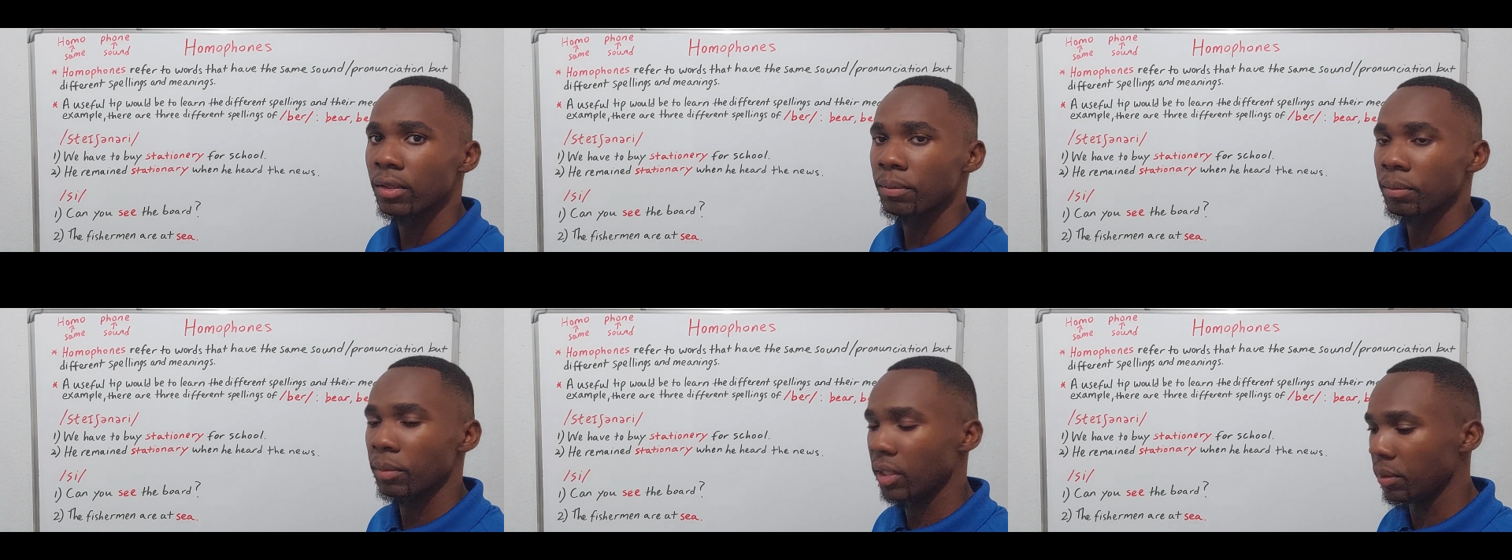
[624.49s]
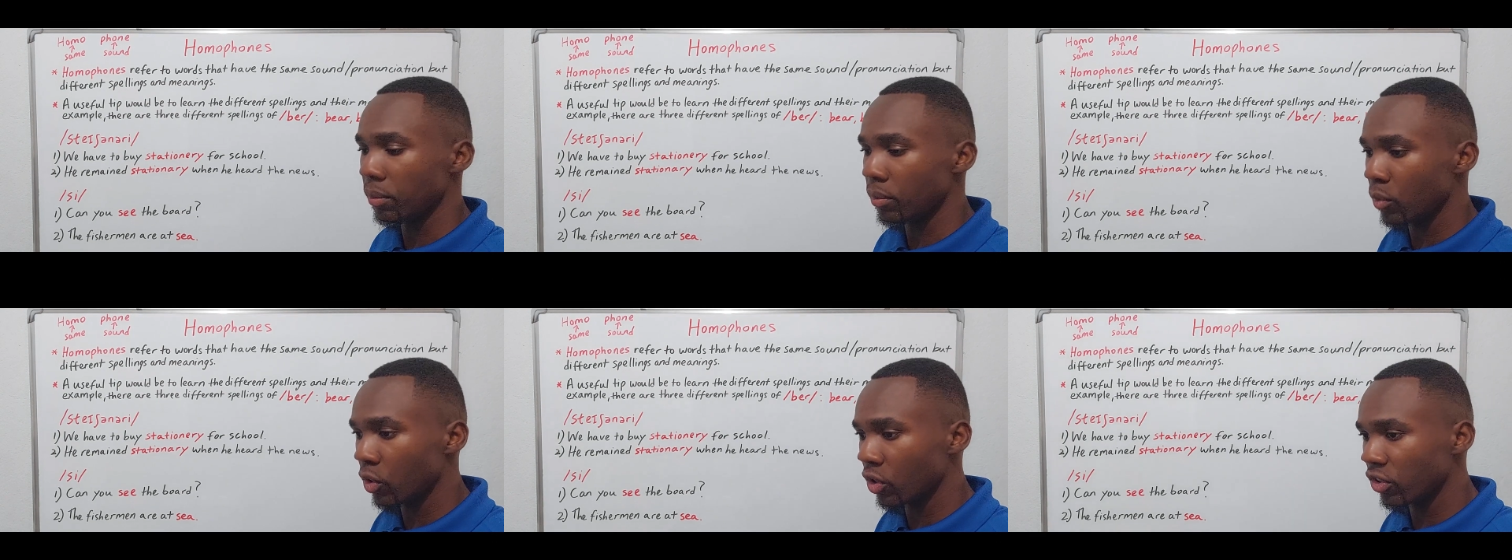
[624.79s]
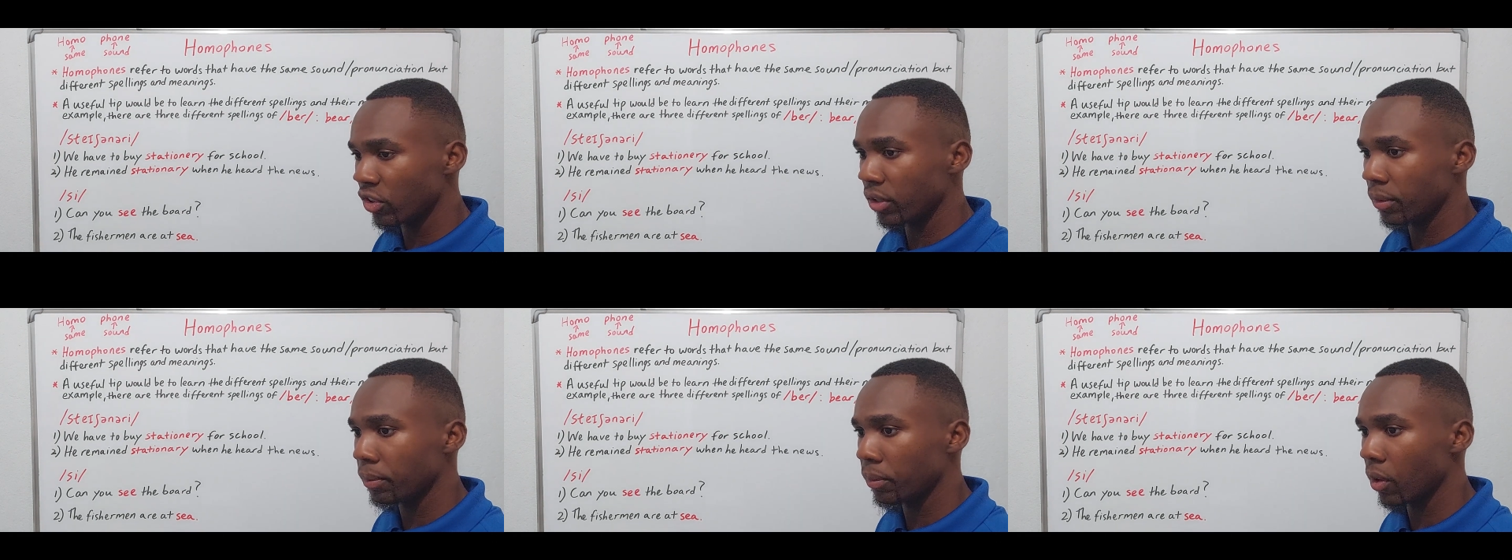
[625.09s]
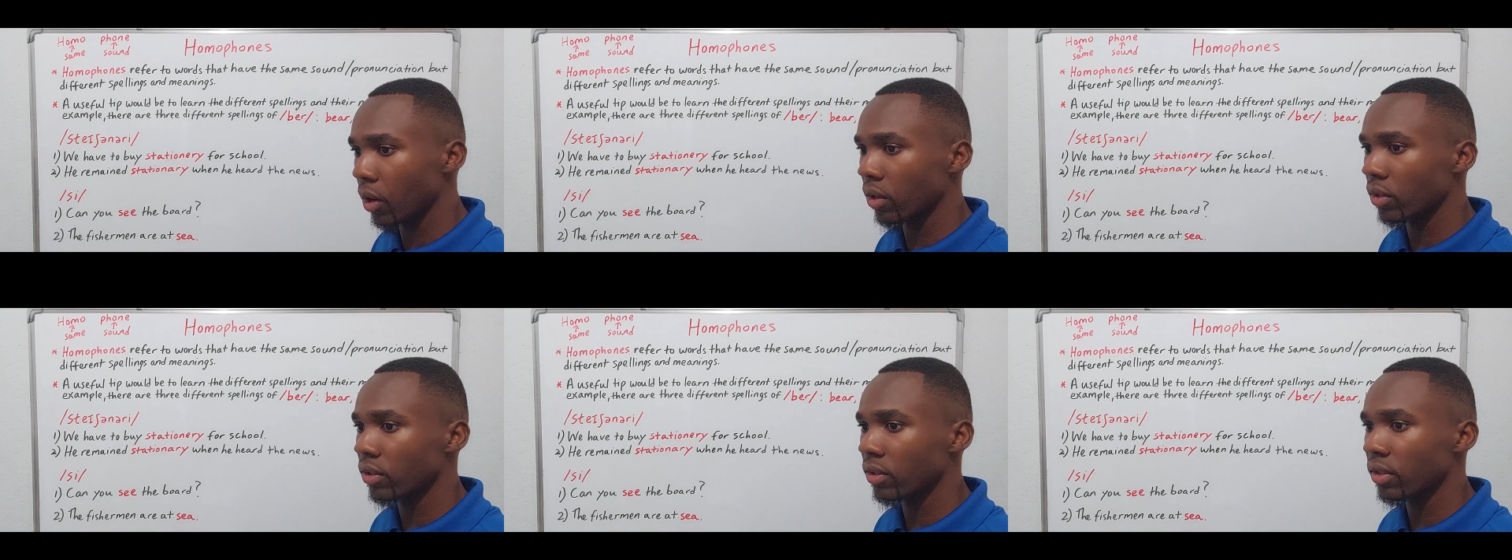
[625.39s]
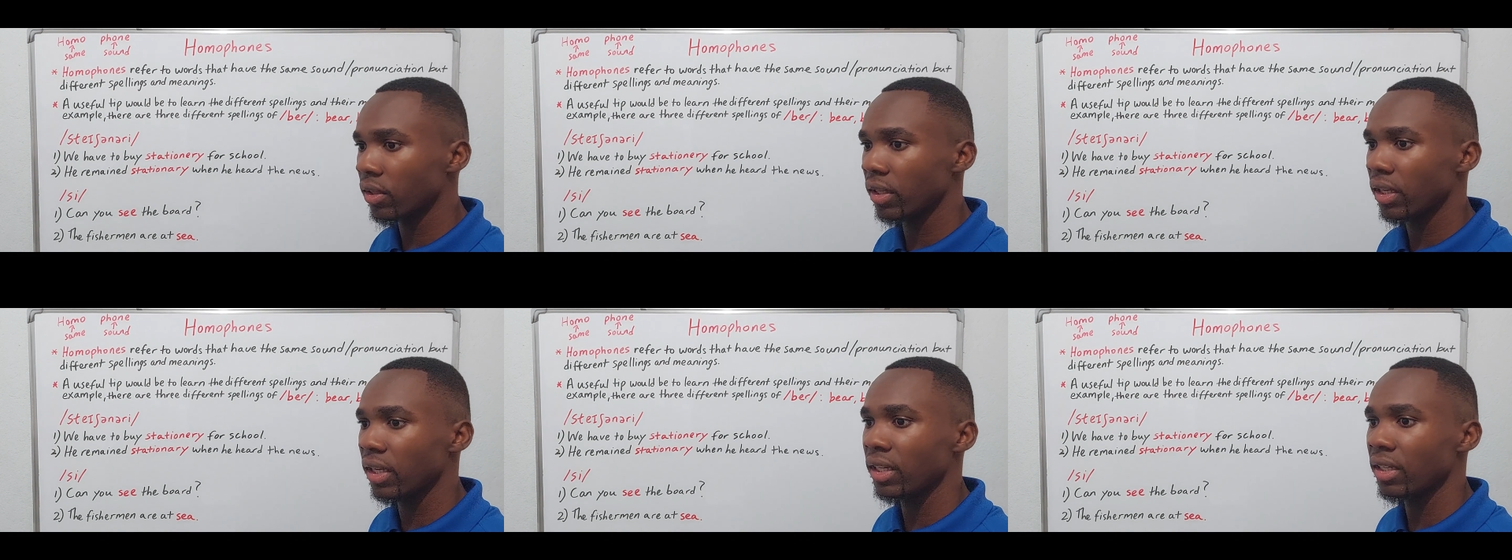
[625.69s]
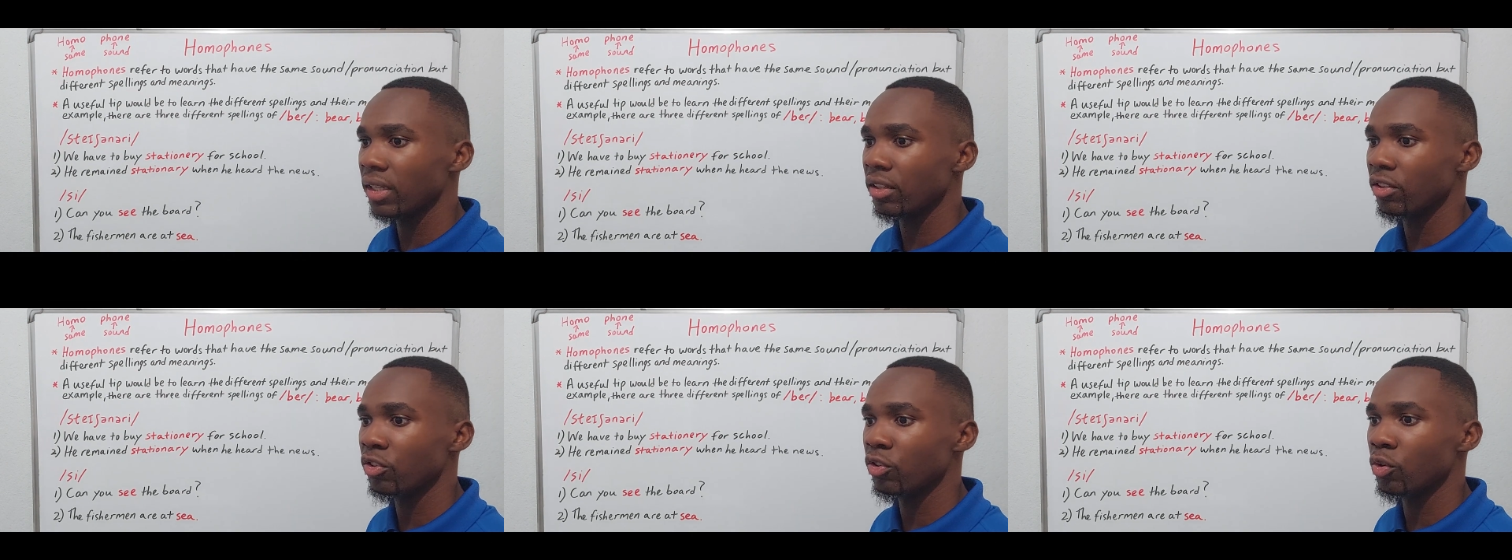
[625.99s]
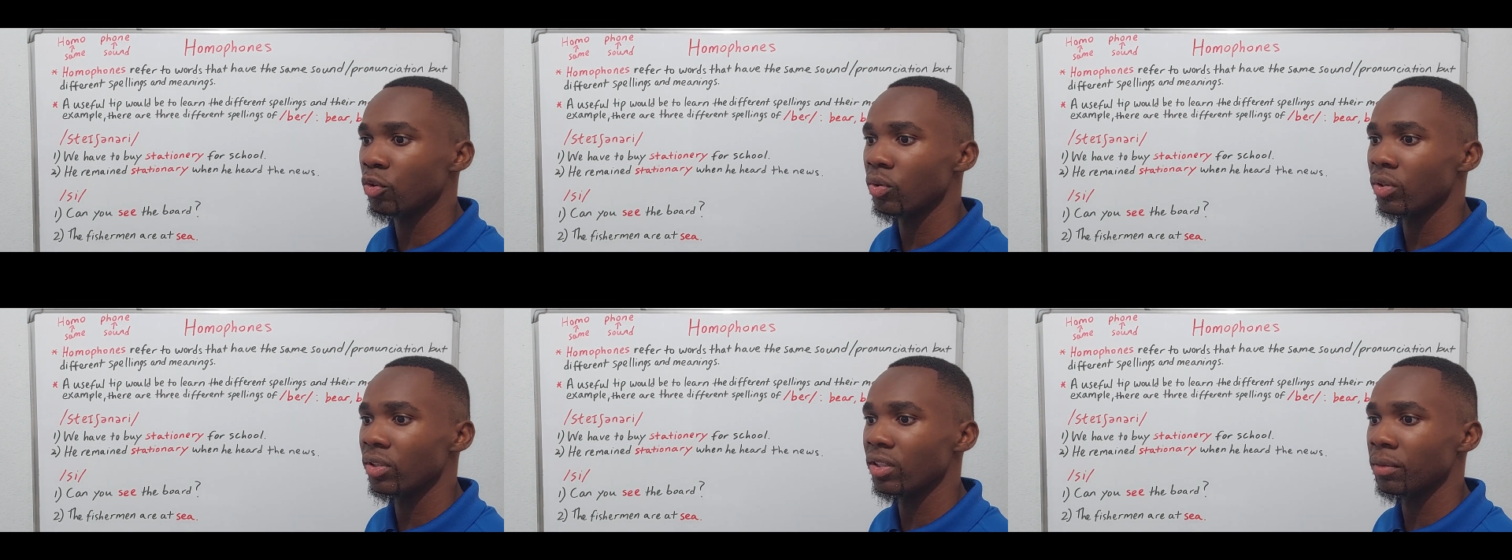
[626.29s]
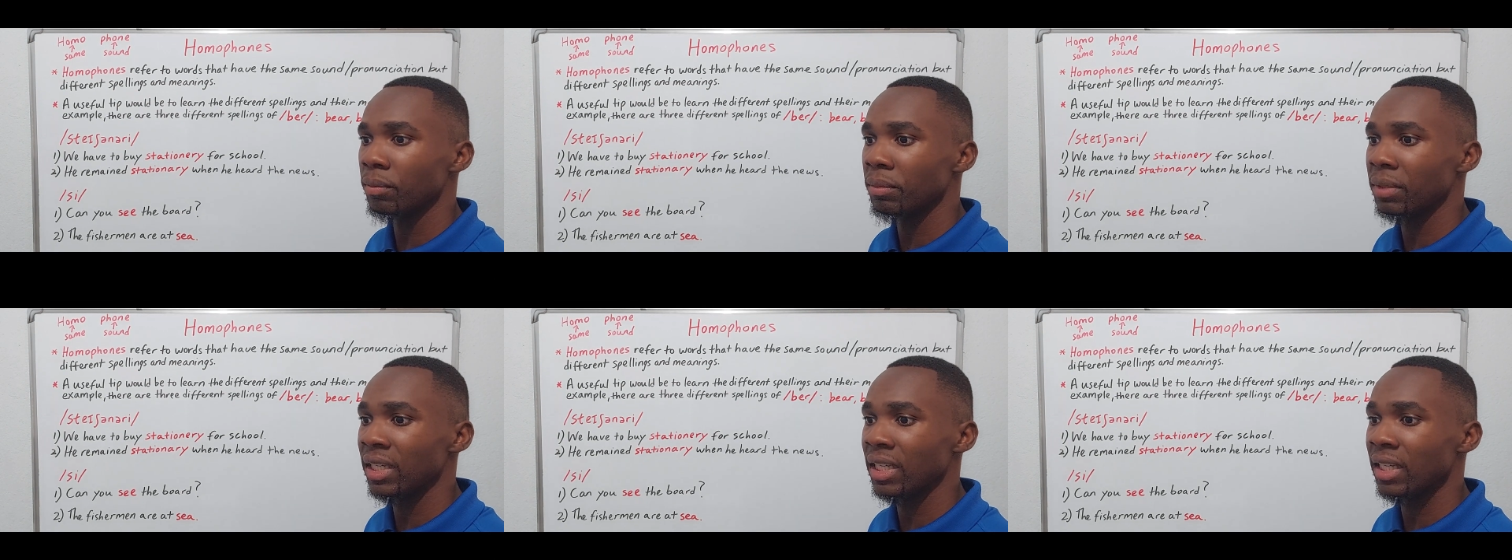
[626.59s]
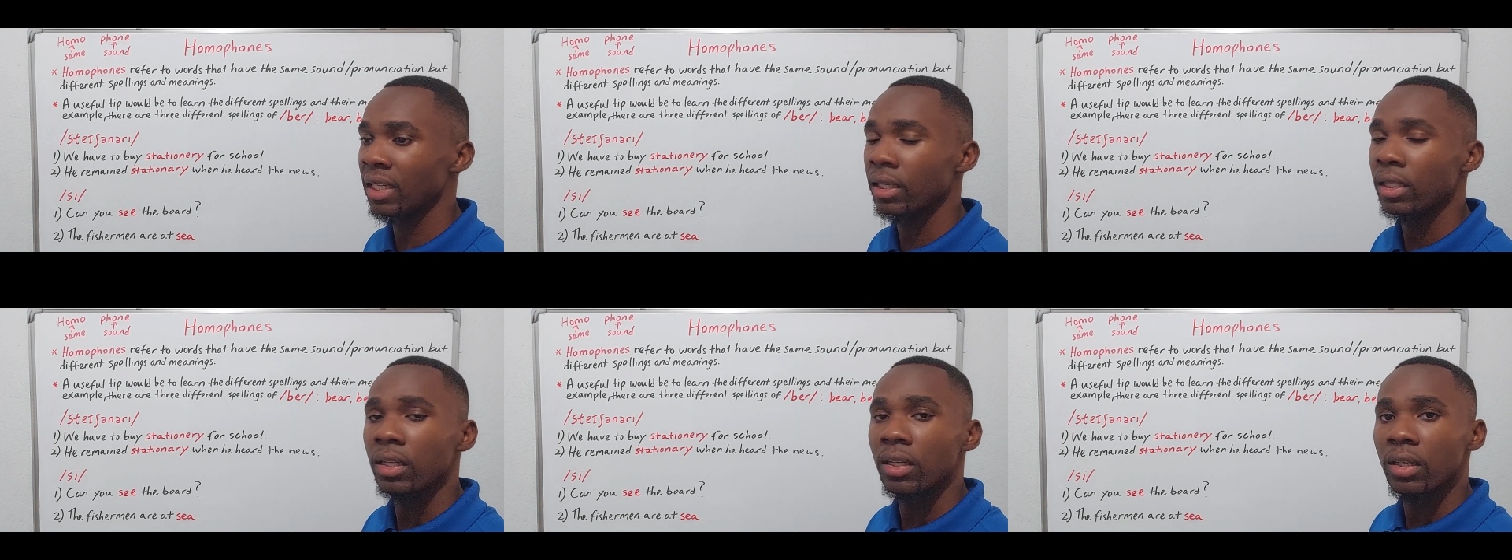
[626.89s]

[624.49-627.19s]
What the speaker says: But the most important thing is going to be